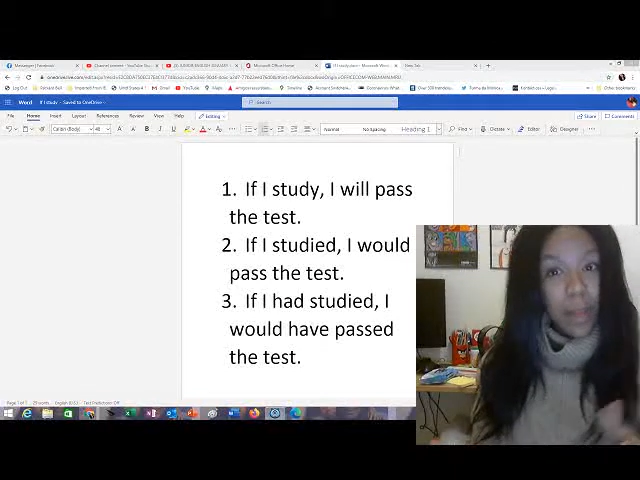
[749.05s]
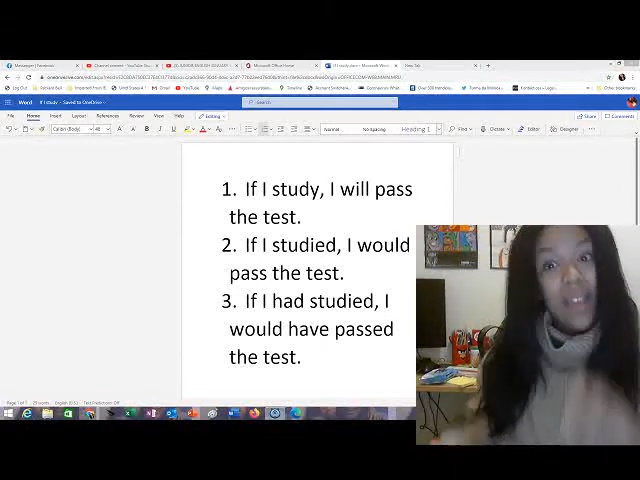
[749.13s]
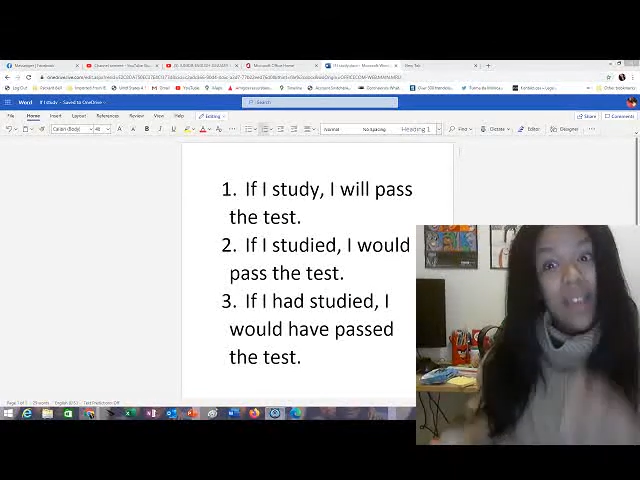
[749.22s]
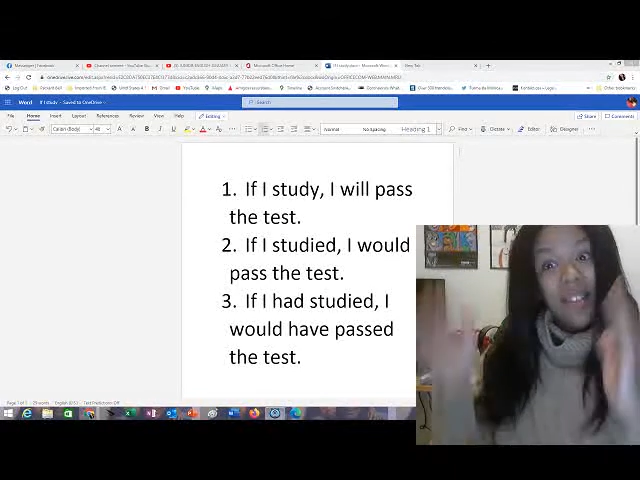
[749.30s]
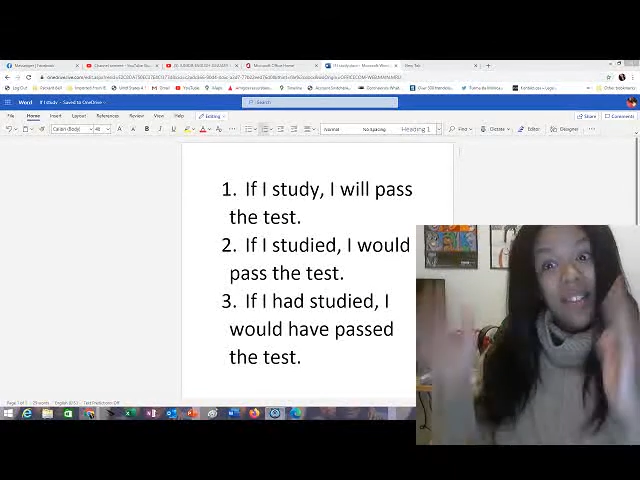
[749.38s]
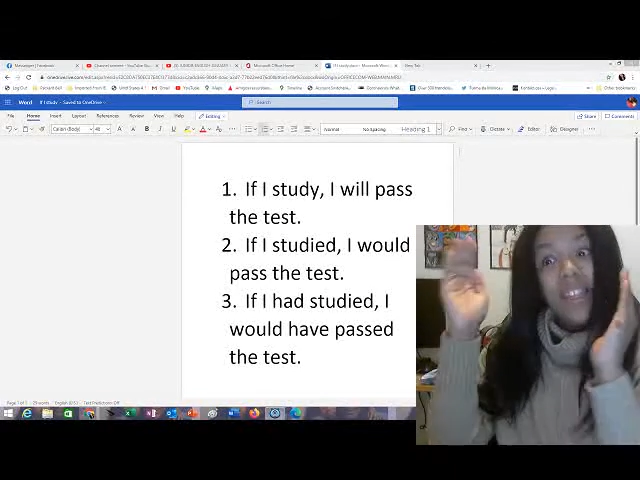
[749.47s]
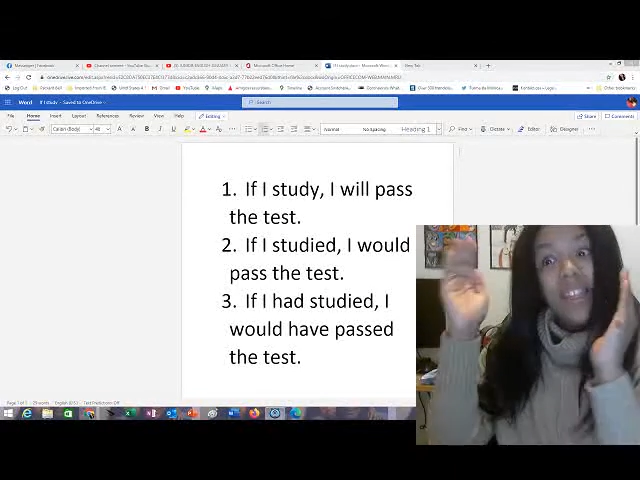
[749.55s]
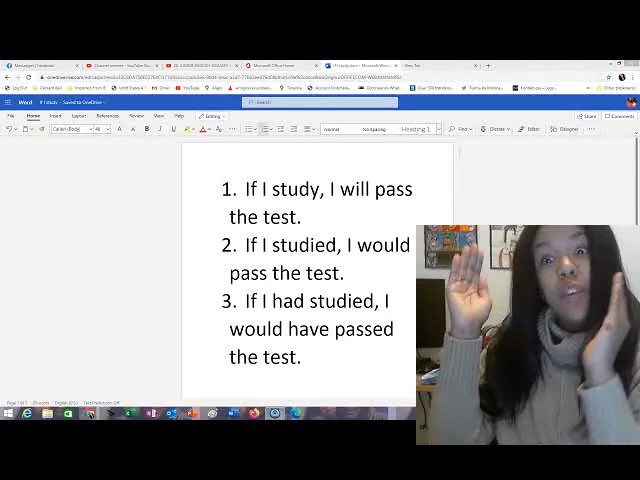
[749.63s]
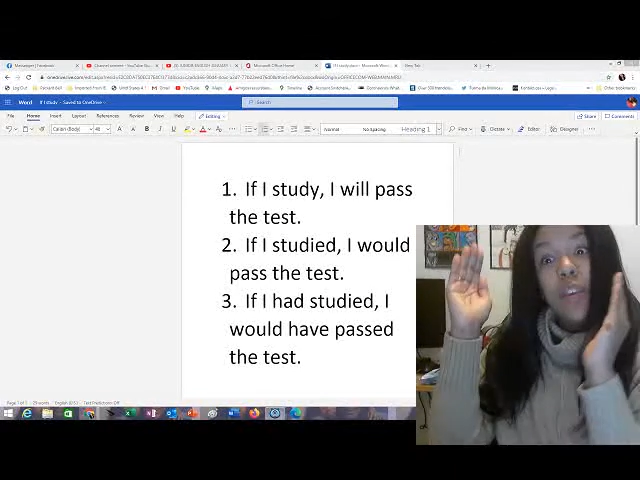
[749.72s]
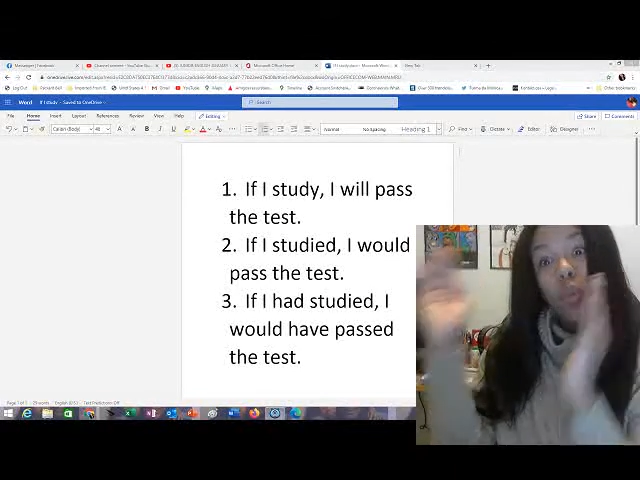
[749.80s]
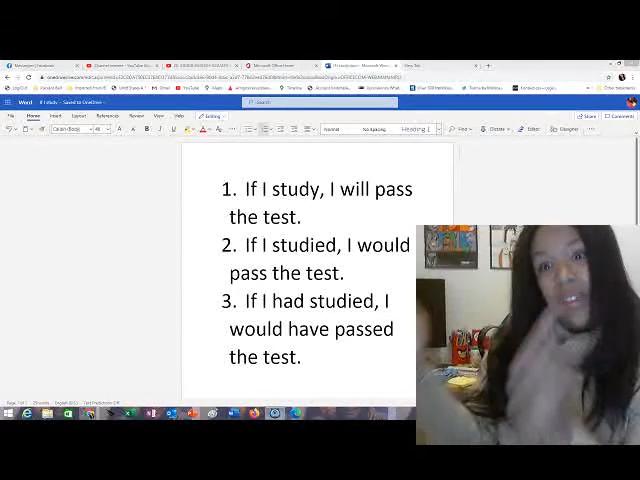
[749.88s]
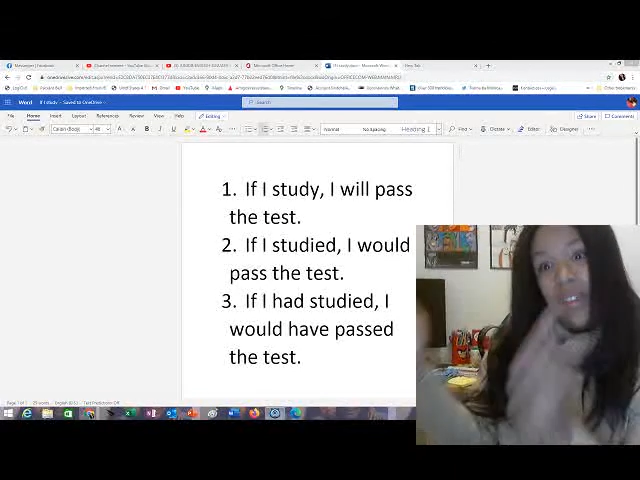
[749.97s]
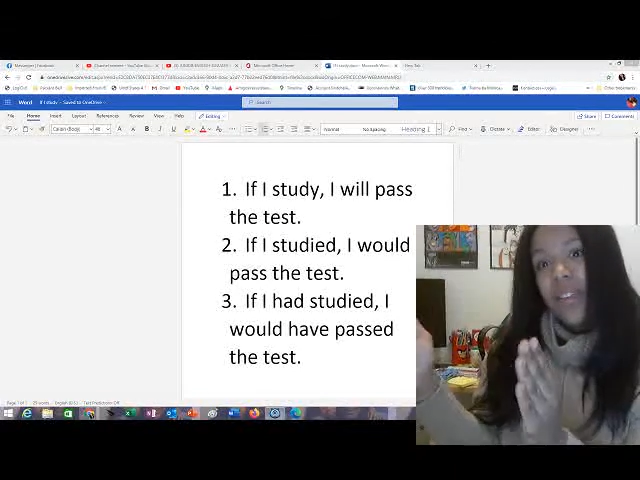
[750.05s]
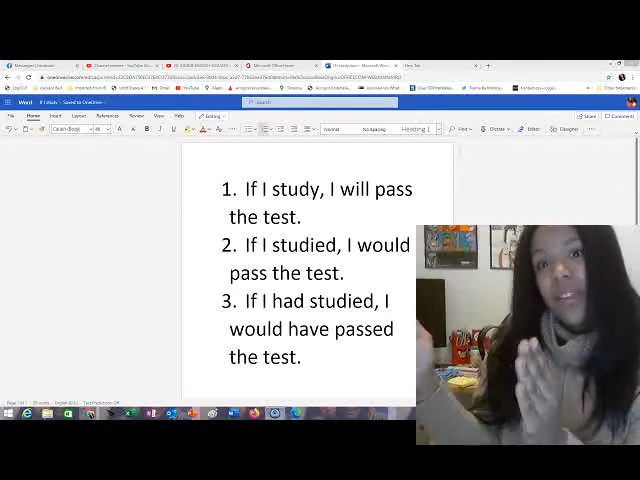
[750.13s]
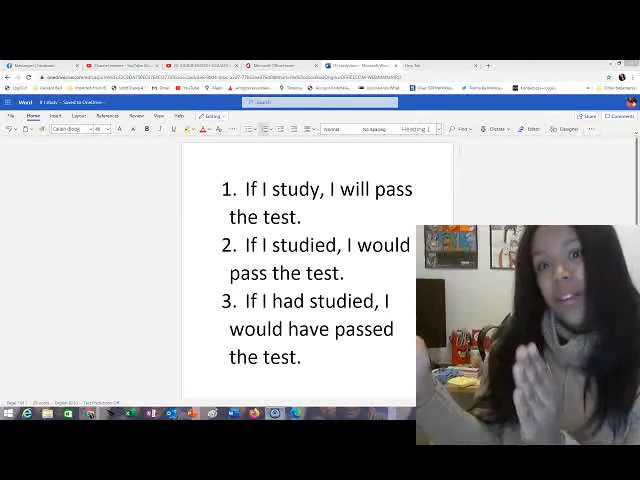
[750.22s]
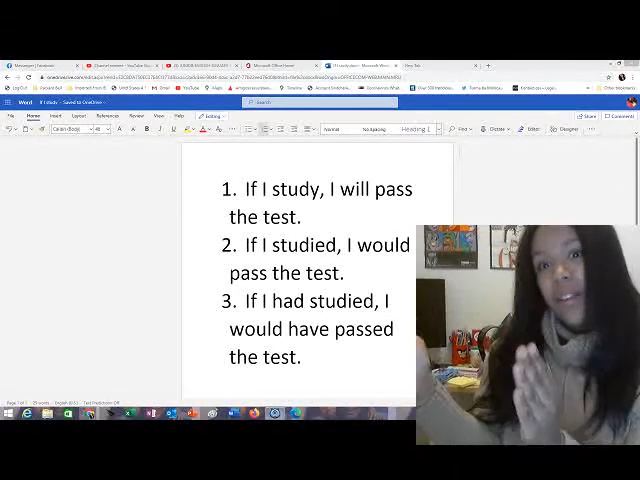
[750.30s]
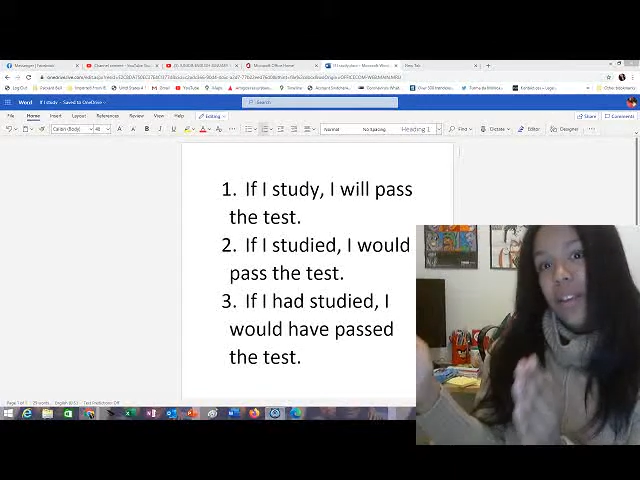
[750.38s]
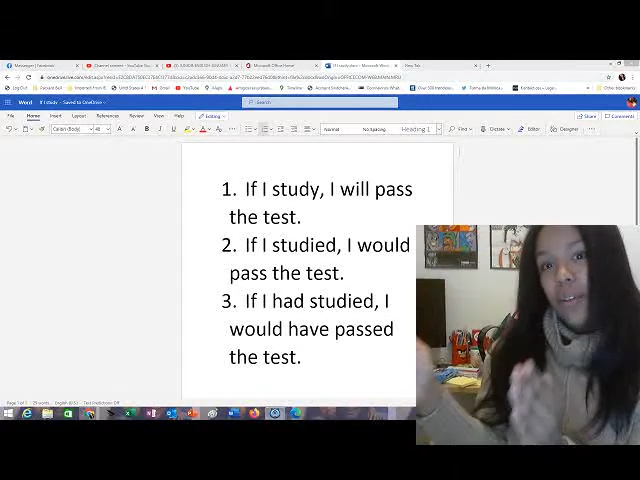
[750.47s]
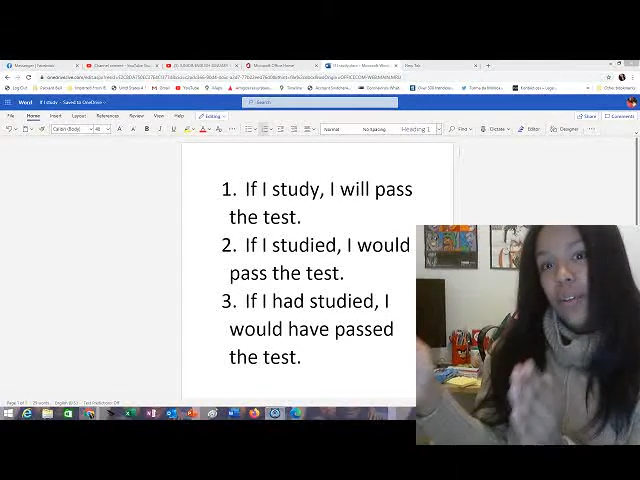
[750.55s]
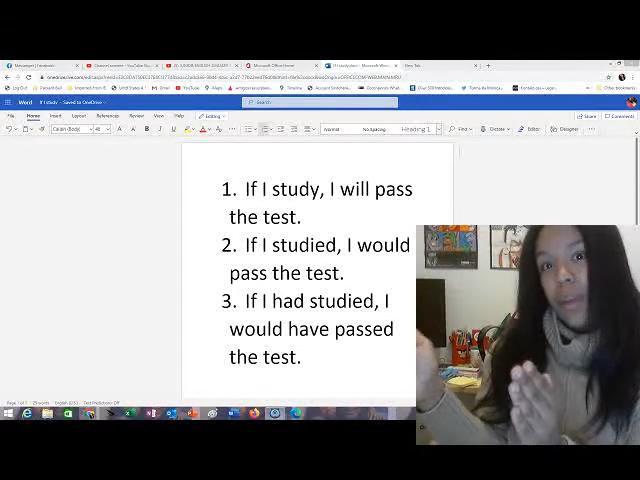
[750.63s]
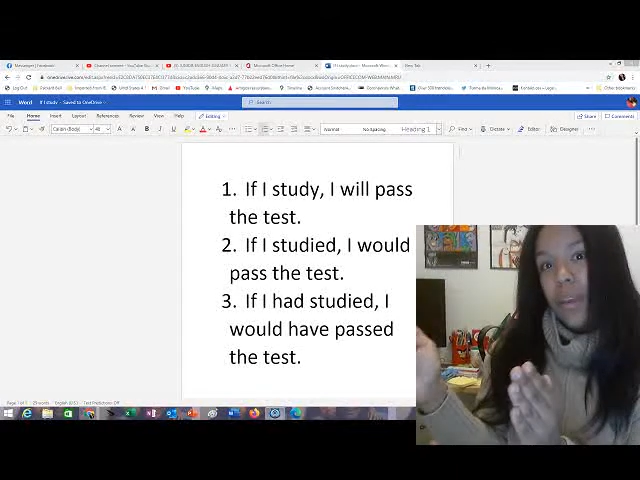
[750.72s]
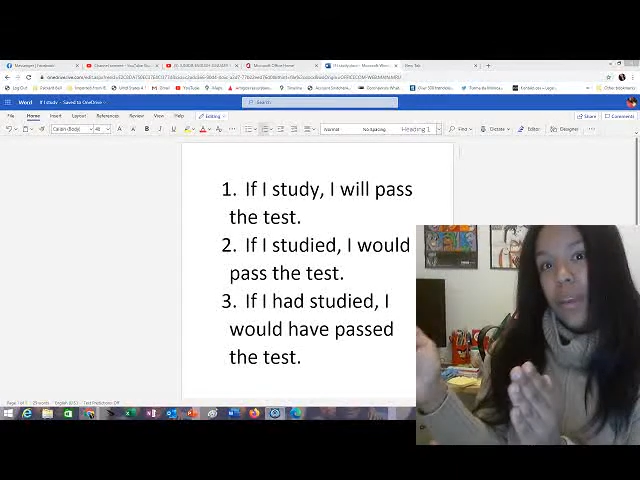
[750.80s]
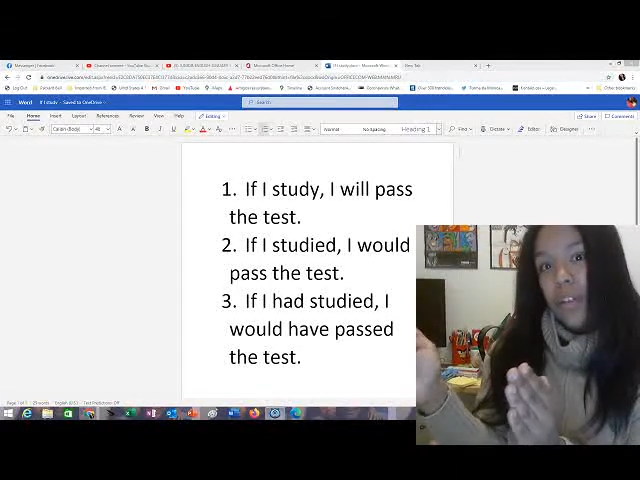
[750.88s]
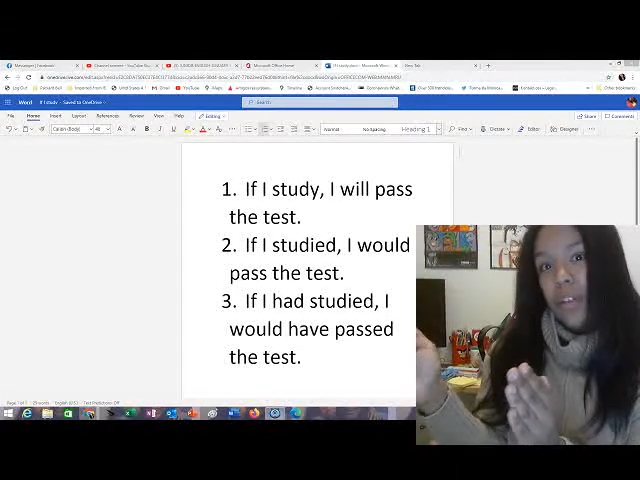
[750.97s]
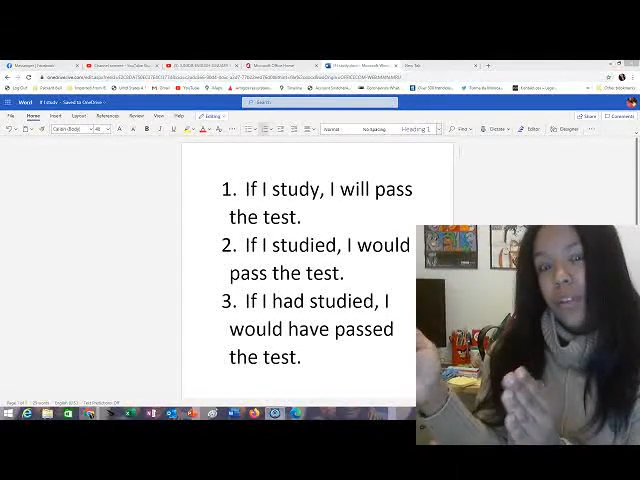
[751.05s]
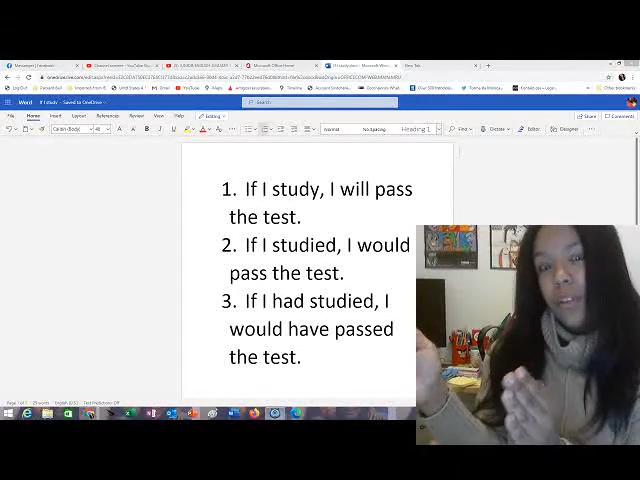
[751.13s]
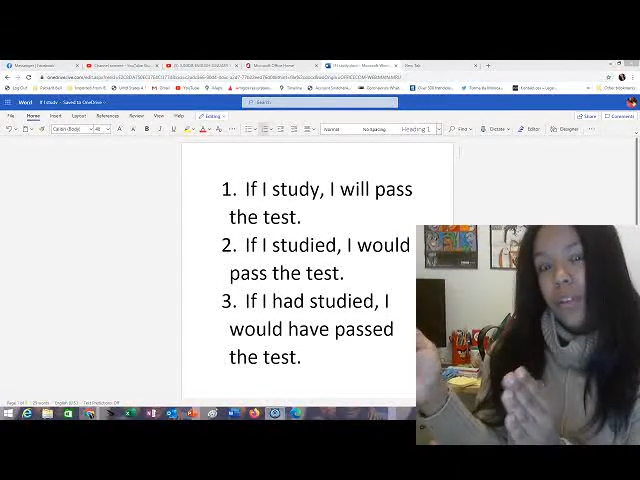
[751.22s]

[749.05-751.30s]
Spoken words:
that's linguistically correct.